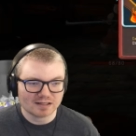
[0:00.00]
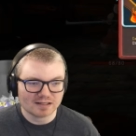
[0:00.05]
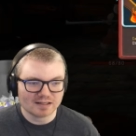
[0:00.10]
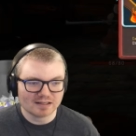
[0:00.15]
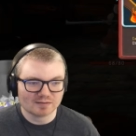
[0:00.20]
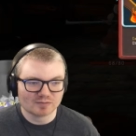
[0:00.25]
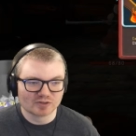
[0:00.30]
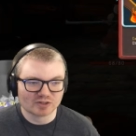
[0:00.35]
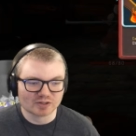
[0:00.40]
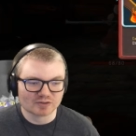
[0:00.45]
I
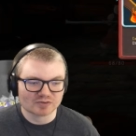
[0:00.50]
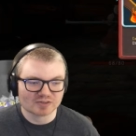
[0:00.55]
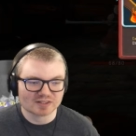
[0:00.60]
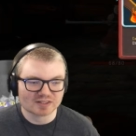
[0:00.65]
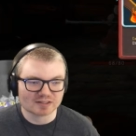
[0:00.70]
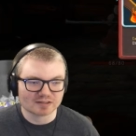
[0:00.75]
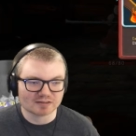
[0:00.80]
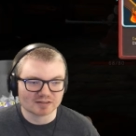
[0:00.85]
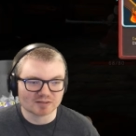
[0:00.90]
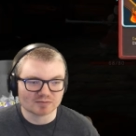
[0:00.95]
think I'm gonna go
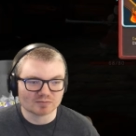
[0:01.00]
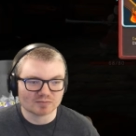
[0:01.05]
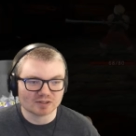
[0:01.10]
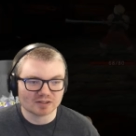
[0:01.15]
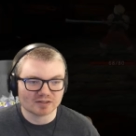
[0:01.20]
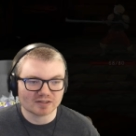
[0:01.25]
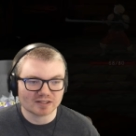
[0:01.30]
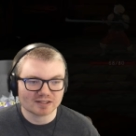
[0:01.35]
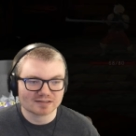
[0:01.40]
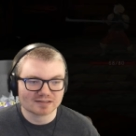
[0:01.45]
Searing
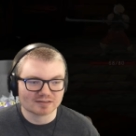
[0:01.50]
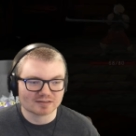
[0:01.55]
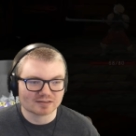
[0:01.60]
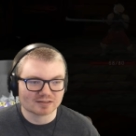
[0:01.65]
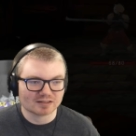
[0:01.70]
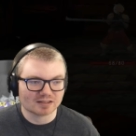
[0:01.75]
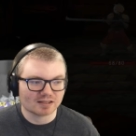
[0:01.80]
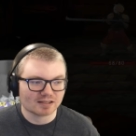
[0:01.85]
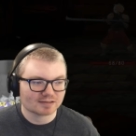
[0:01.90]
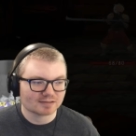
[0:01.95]
Blow. That sounds
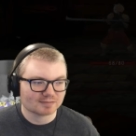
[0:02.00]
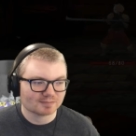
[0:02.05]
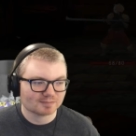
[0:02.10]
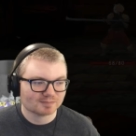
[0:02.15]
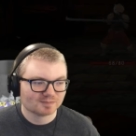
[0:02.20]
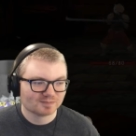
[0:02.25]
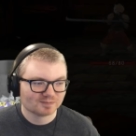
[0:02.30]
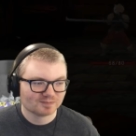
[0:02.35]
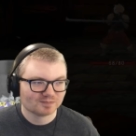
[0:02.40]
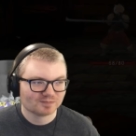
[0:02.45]

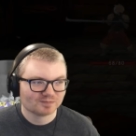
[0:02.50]
awesome.